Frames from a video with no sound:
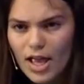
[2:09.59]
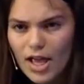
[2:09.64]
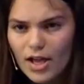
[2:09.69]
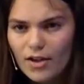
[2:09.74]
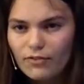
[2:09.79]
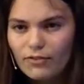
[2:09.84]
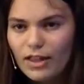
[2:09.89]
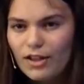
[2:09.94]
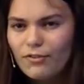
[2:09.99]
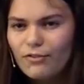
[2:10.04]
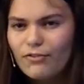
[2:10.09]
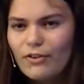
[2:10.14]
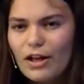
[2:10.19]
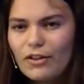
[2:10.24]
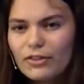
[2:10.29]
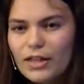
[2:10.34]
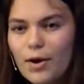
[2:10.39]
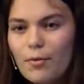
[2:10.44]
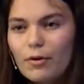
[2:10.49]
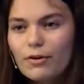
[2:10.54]
if they
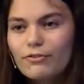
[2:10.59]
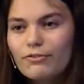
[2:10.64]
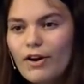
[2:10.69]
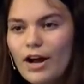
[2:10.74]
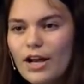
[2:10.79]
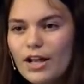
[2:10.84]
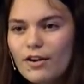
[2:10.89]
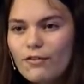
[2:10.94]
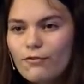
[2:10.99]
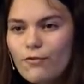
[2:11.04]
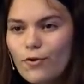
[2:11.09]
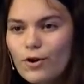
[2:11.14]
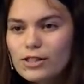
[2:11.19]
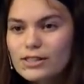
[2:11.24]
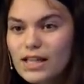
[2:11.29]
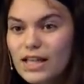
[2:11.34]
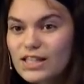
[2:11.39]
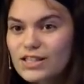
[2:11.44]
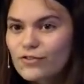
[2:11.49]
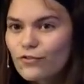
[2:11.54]
felt they were fighting a force
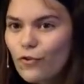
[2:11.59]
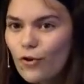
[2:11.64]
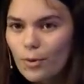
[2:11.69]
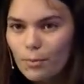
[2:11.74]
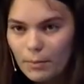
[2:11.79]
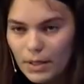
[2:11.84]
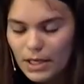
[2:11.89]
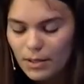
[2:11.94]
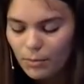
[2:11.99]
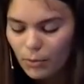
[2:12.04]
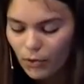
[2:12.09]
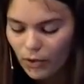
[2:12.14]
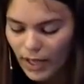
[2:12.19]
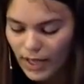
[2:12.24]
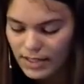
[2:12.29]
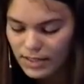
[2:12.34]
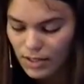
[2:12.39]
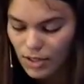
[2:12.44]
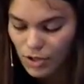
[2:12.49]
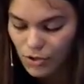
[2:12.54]
as formidable
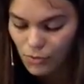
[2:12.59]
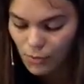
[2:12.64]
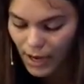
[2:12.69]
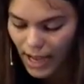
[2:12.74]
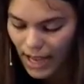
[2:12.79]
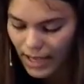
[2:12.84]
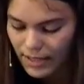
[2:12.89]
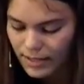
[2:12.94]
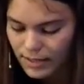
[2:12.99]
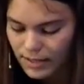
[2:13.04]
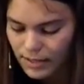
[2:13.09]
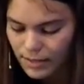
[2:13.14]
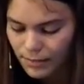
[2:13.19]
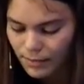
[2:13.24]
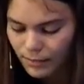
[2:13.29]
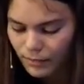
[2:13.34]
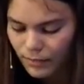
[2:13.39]
as the U.S.